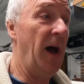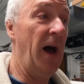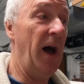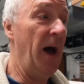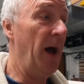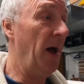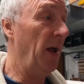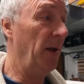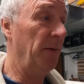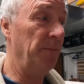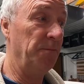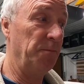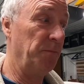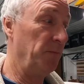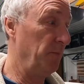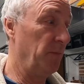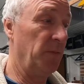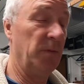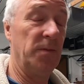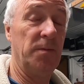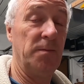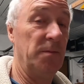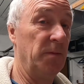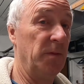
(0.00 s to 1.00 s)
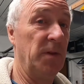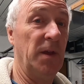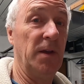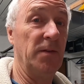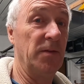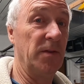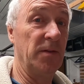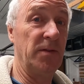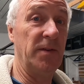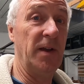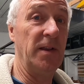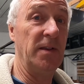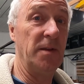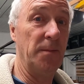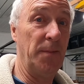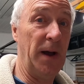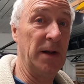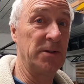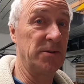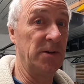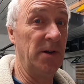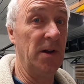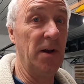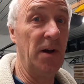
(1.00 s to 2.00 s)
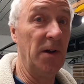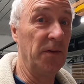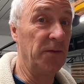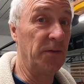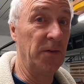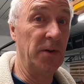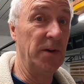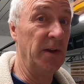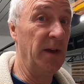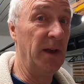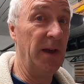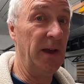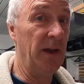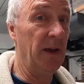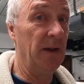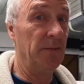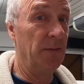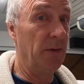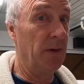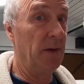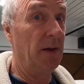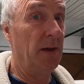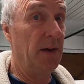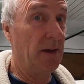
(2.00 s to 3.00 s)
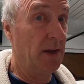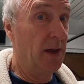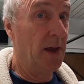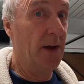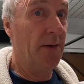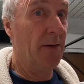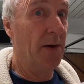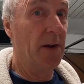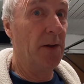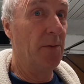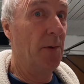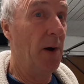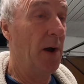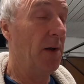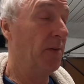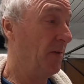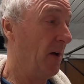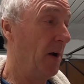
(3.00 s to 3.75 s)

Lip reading: As I said, the battery lasts for a year anyway.